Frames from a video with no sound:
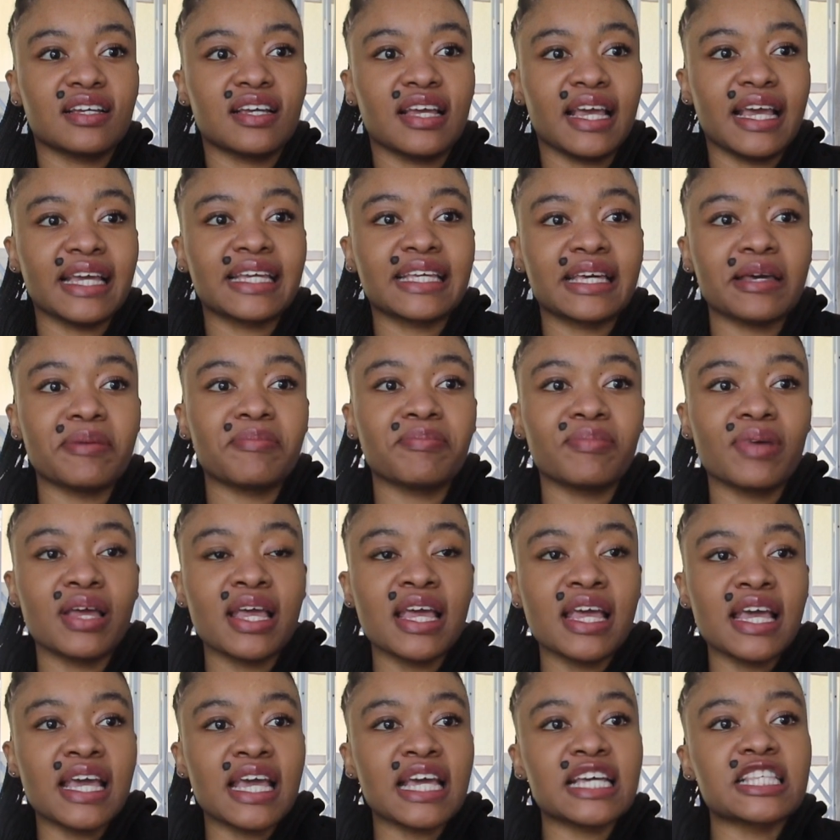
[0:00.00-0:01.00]

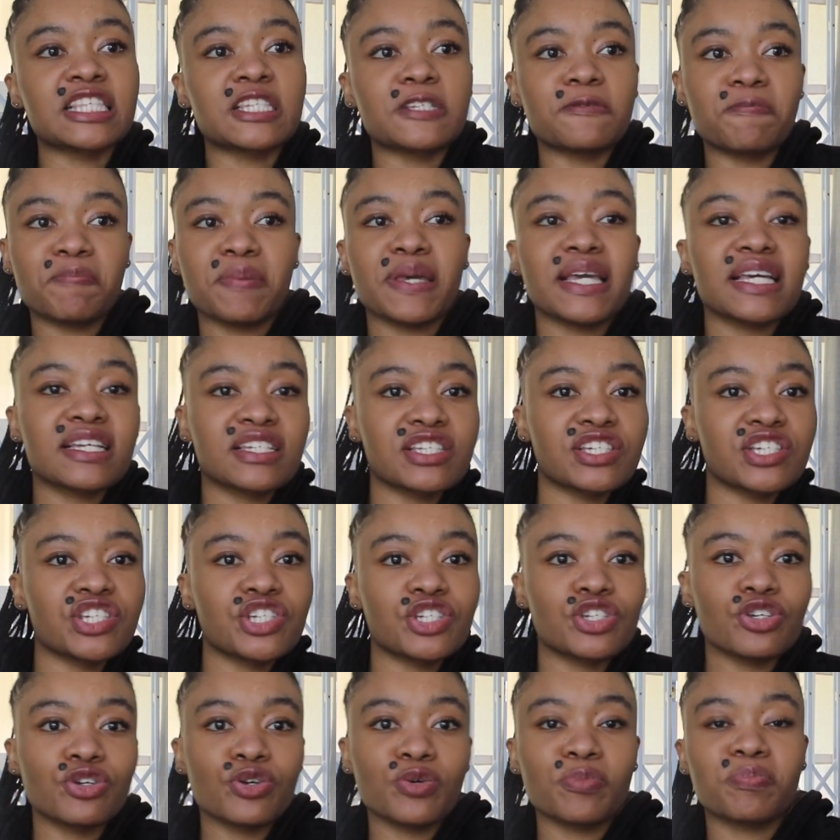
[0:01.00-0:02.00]
it speaks
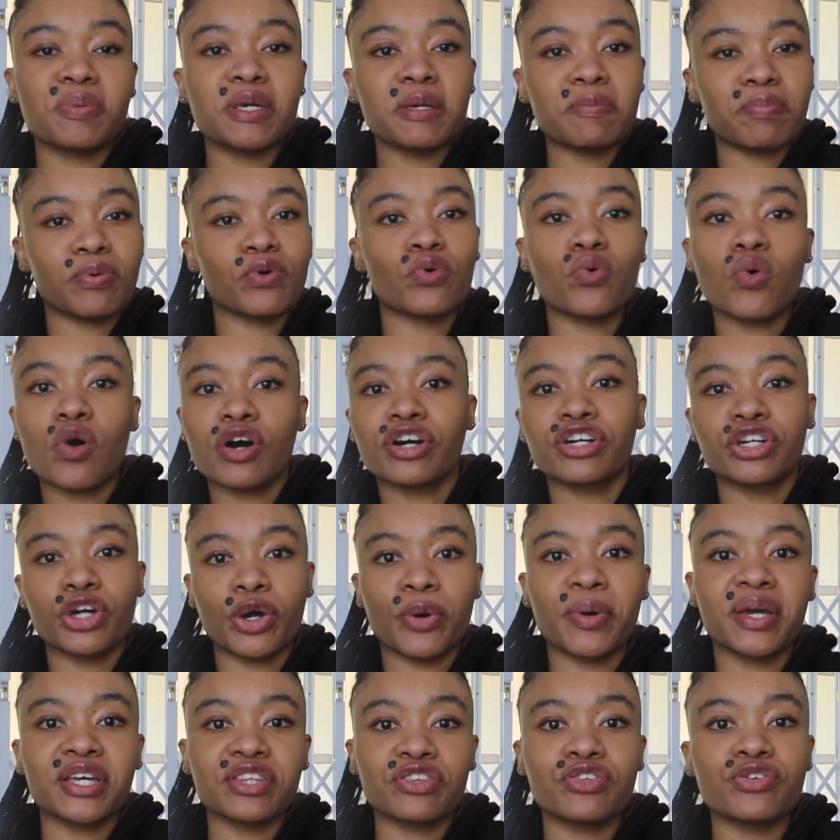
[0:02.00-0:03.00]
to people who are
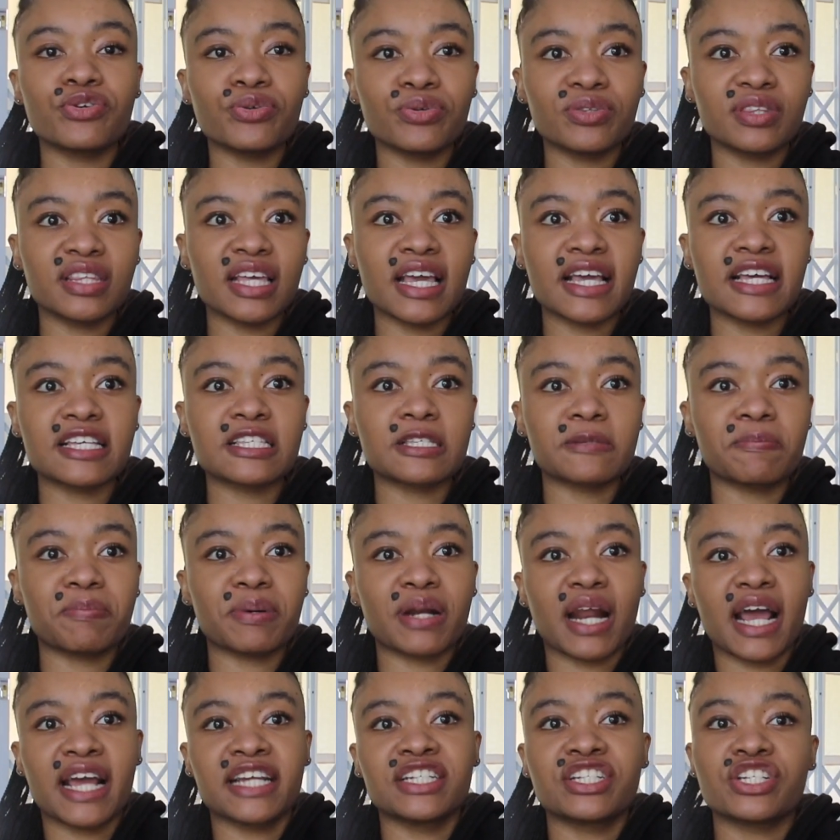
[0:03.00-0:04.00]
going through things,
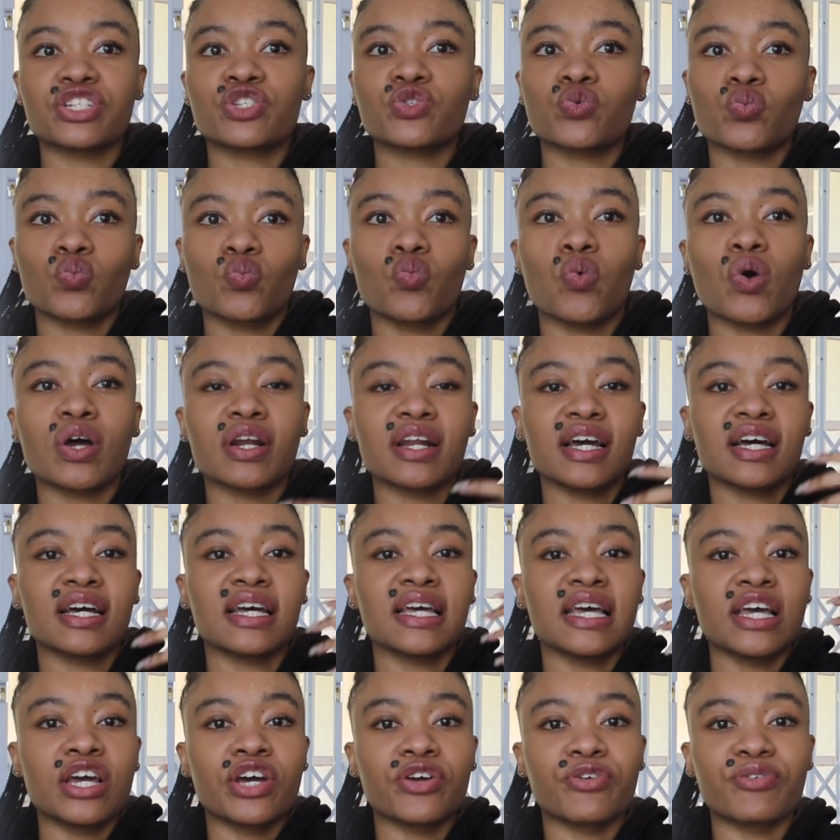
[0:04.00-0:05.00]
but I just want to
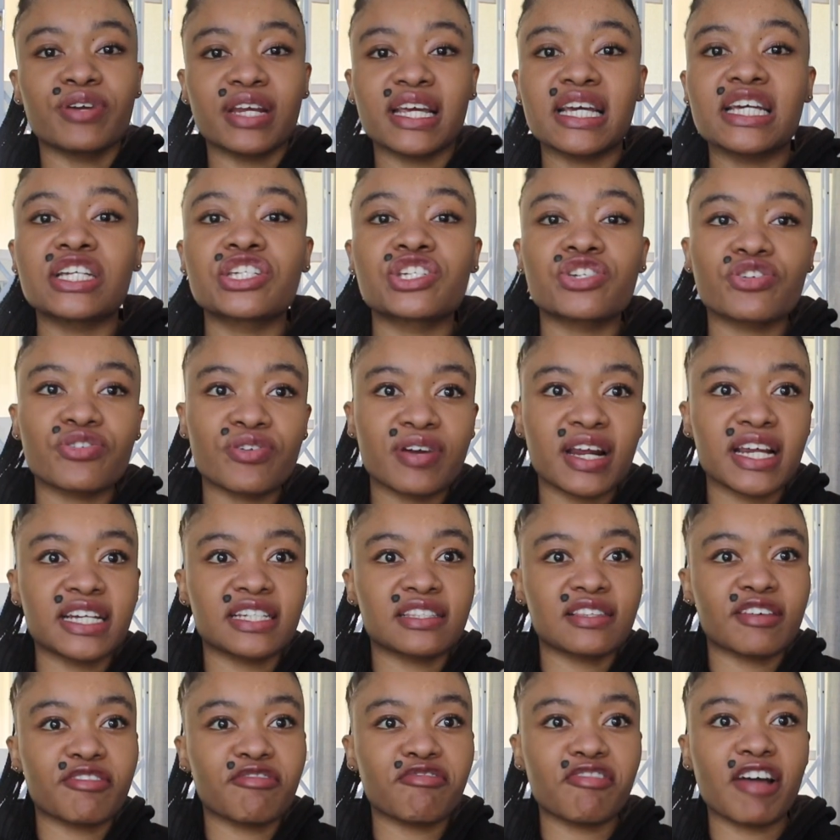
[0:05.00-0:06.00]

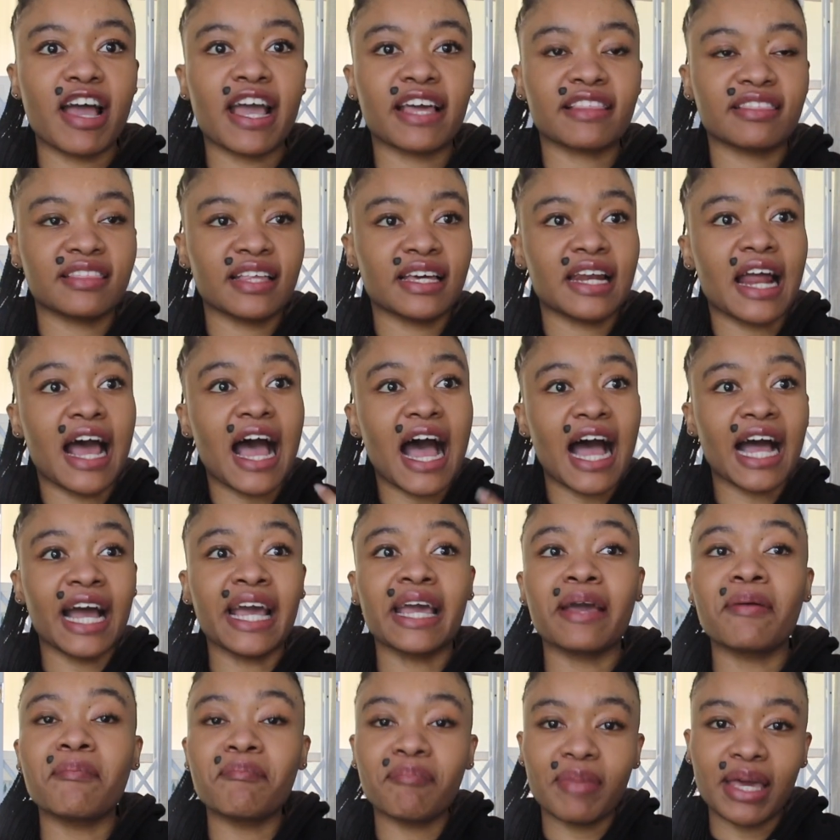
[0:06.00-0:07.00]
reiterate the fact that I
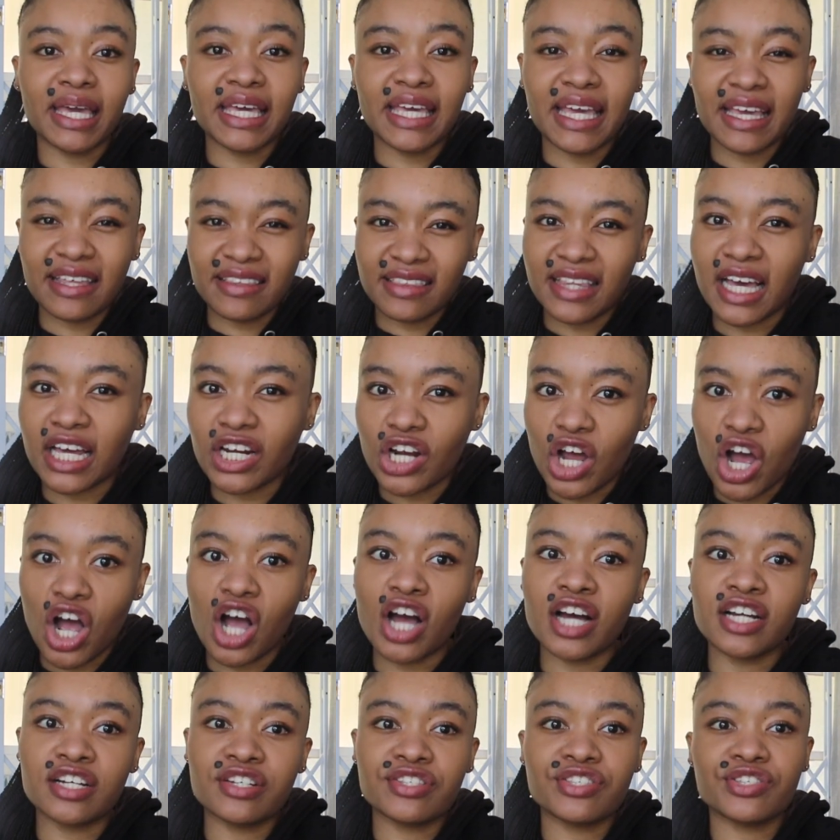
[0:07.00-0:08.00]
am making that
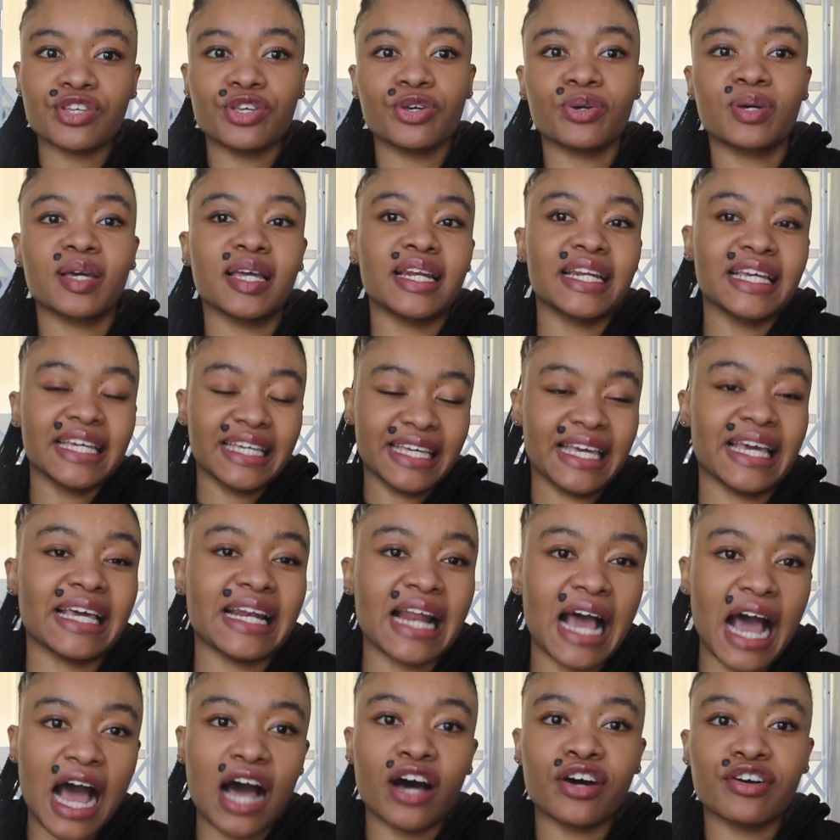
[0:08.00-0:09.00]
art so you can
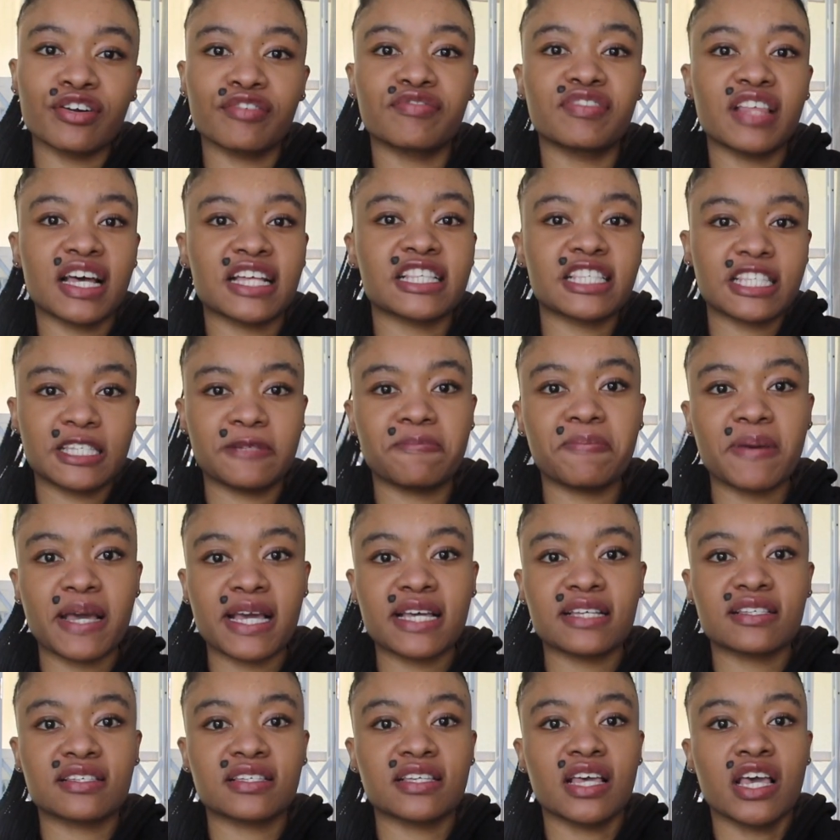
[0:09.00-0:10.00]
get out of that
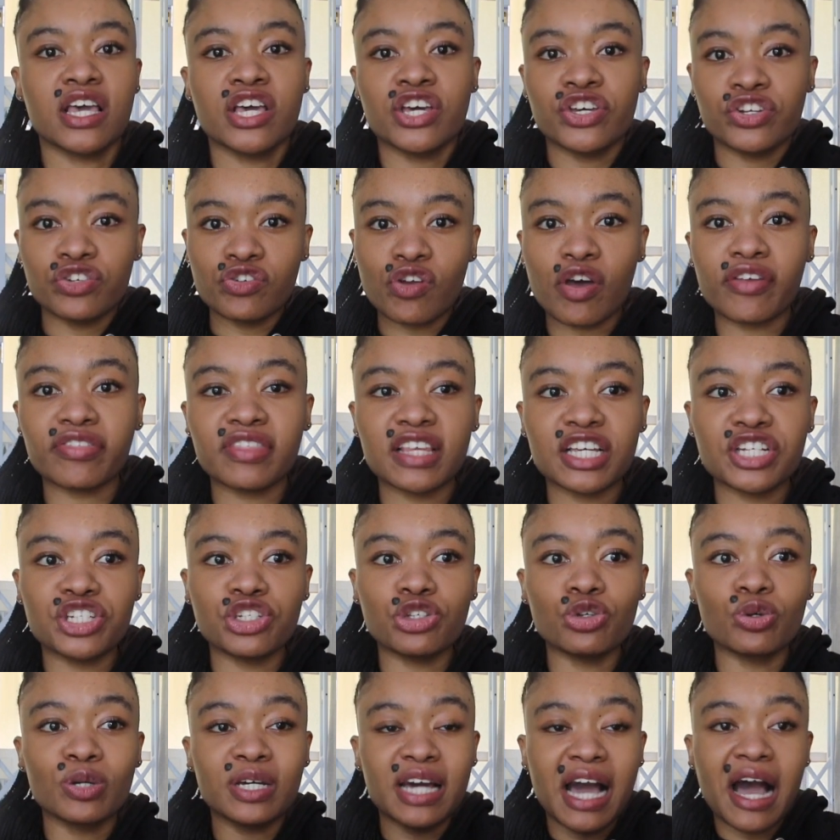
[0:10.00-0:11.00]
space, not that
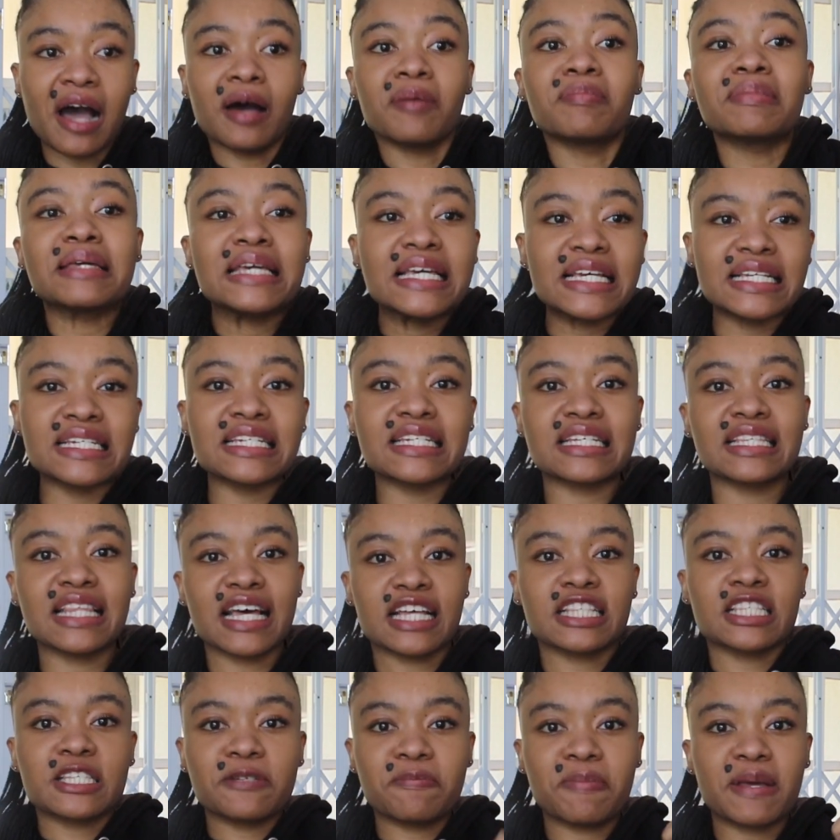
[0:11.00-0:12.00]
you come into
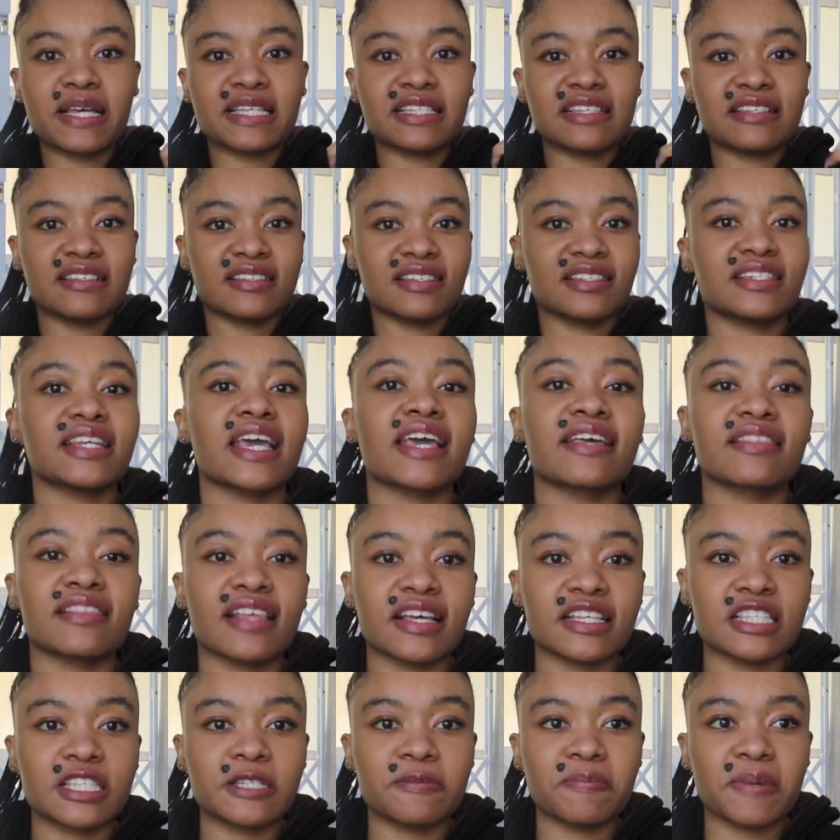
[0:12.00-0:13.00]
that space and stay in
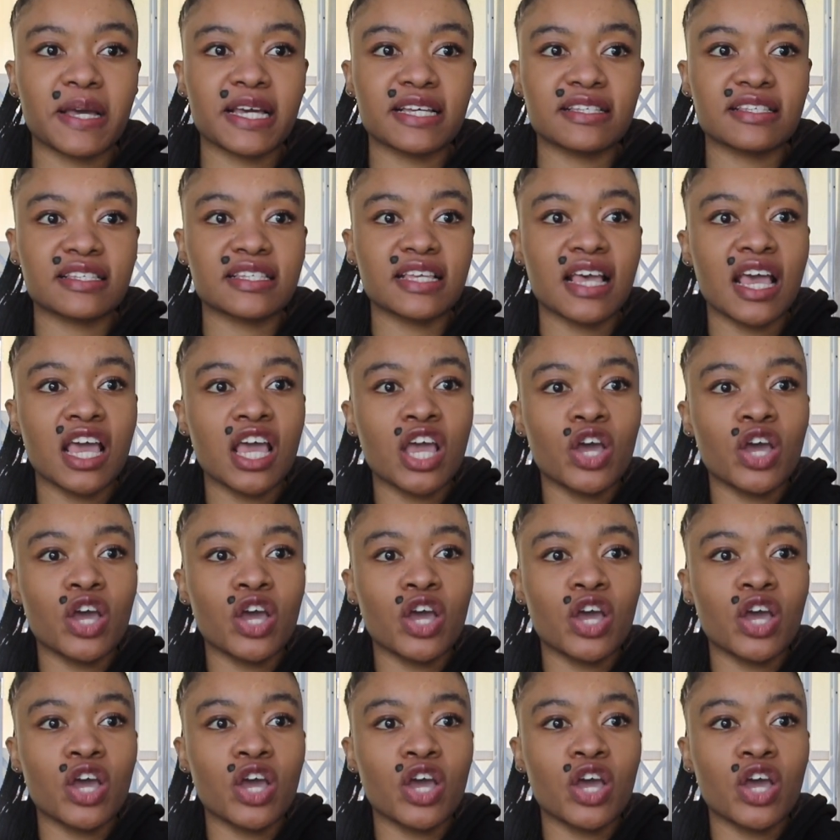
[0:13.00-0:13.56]
that space.